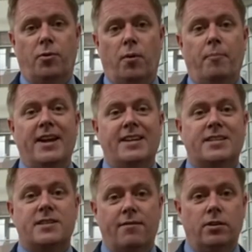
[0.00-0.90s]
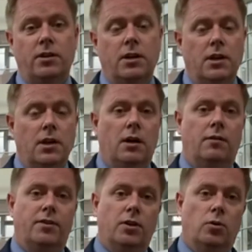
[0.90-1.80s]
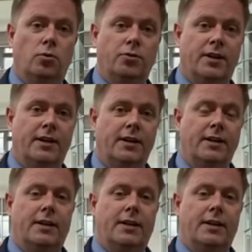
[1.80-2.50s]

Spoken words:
but on page 7 of the order,